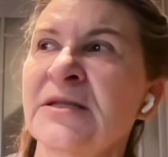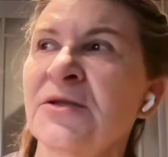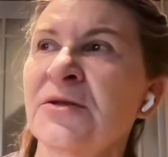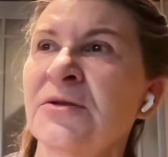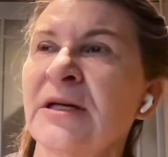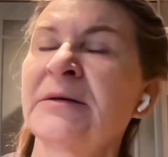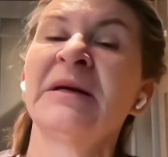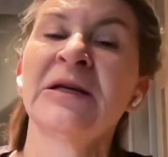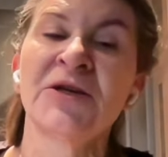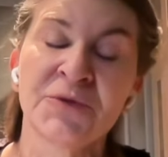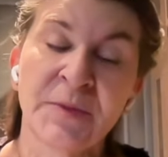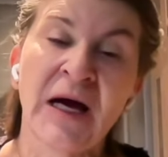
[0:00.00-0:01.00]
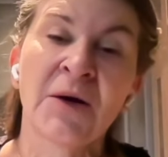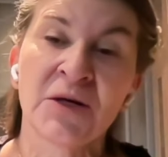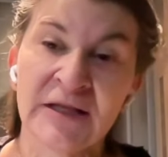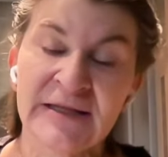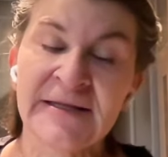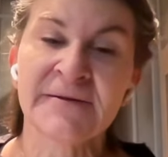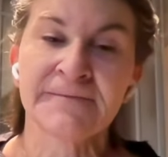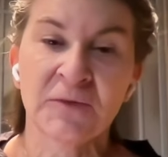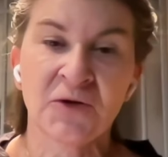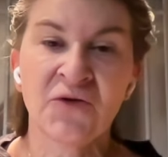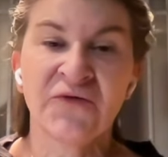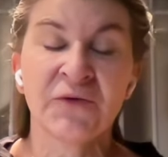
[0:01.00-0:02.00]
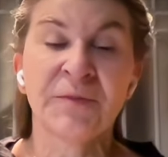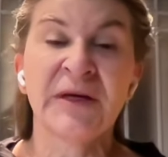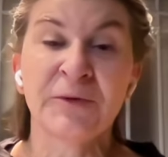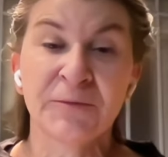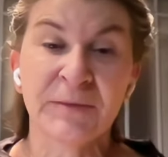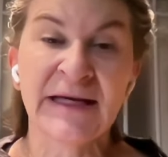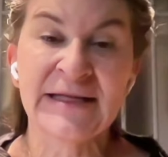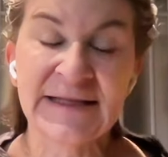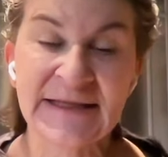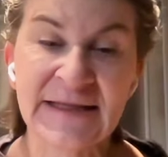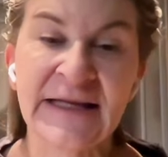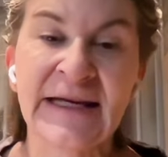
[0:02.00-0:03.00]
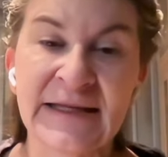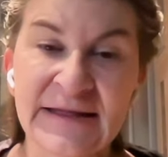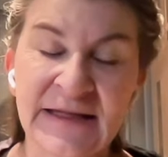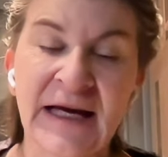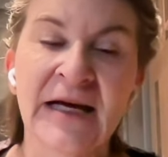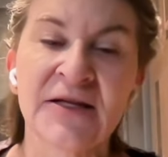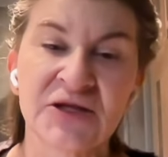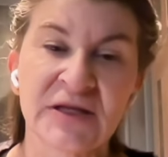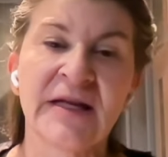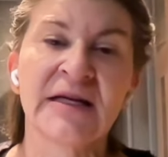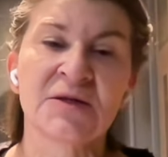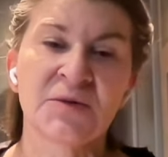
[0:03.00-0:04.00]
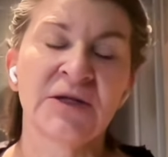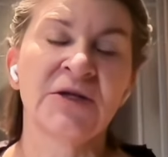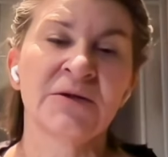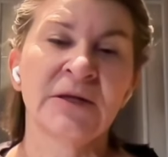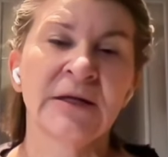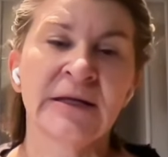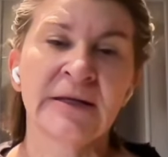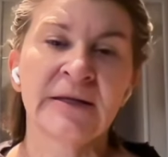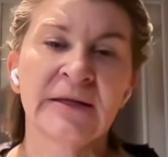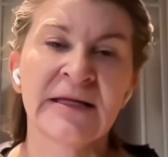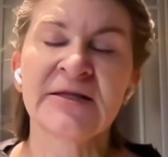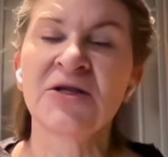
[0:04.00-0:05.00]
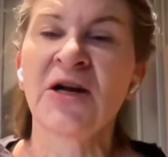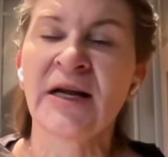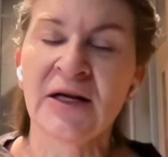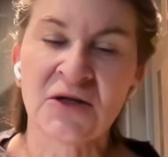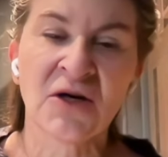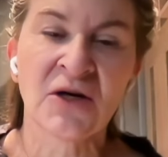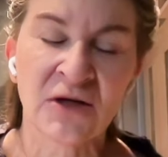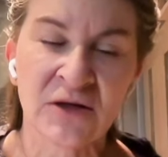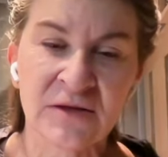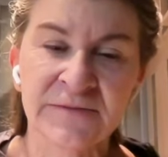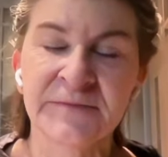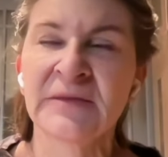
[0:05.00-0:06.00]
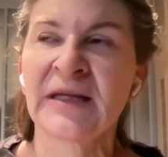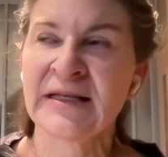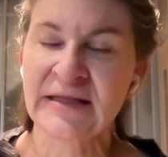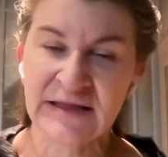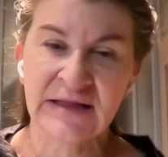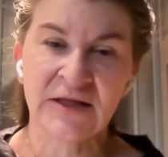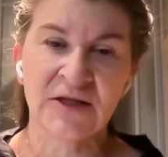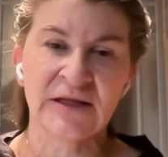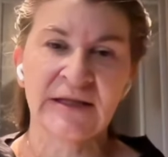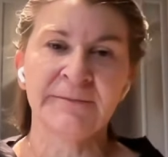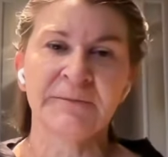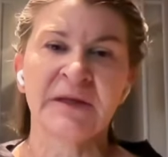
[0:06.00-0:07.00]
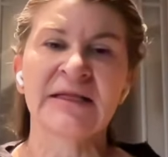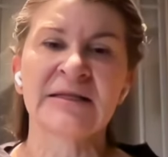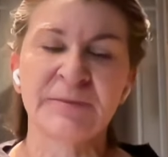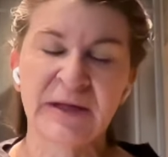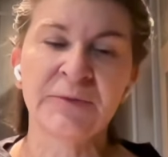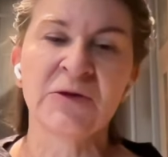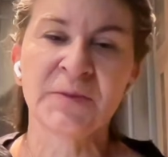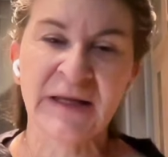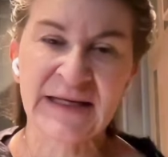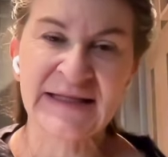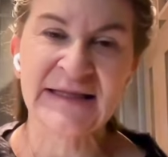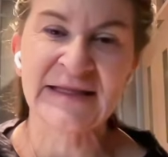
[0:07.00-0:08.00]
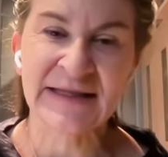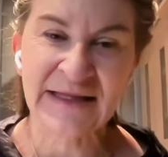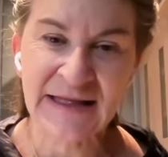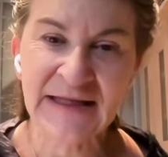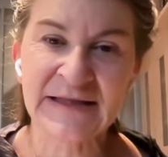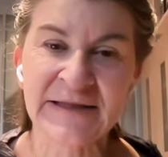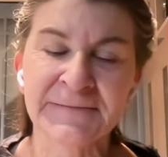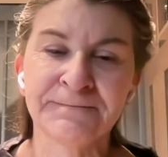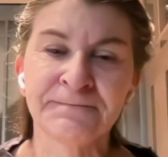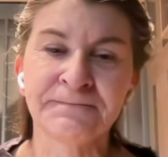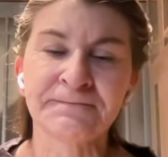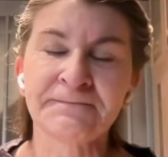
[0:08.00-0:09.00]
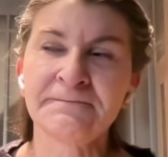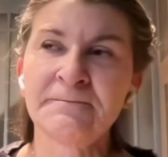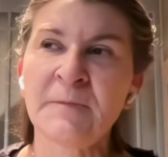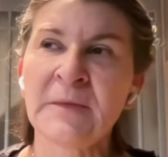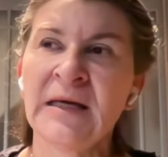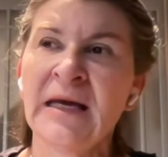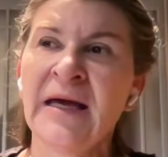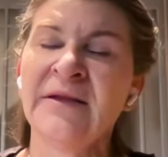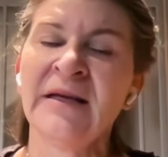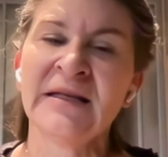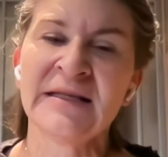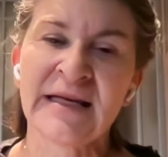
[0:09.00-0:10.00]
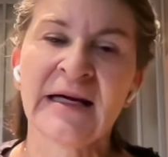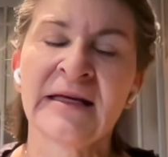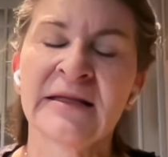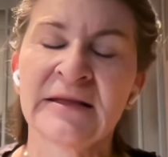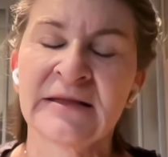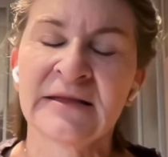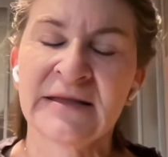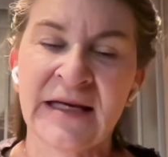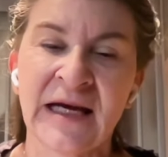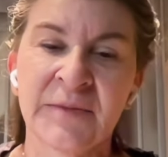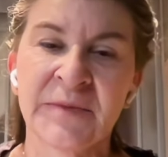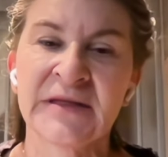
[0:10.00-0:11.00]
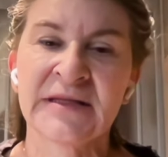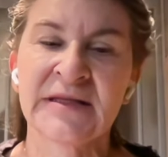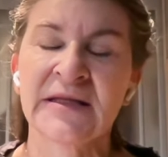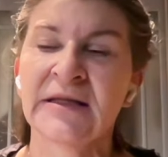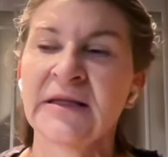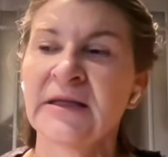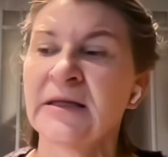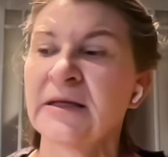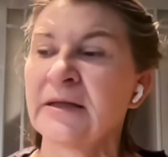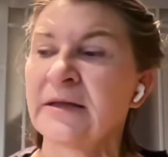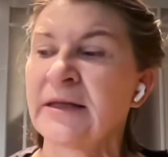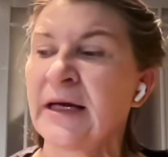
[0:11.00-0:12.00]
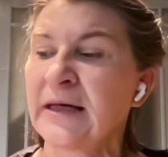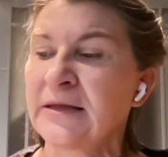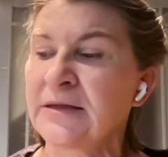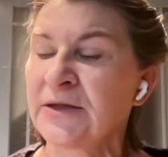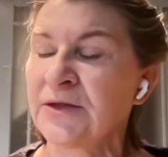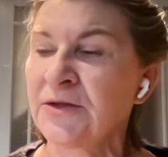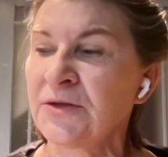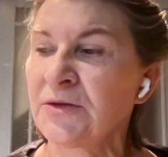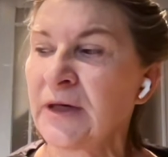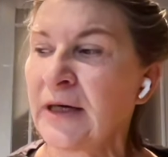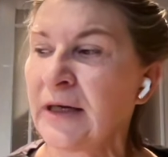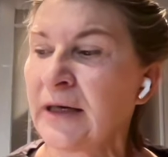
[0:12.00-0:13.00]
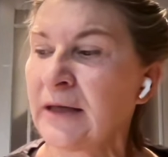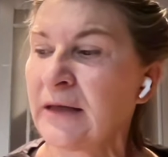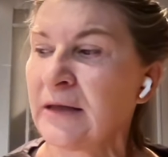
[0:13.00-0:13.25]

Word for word: you admit you're powerless over people places and things actually that's what you it's not alcohol oh. necessarily it's people places and things and then the second step is that you uh,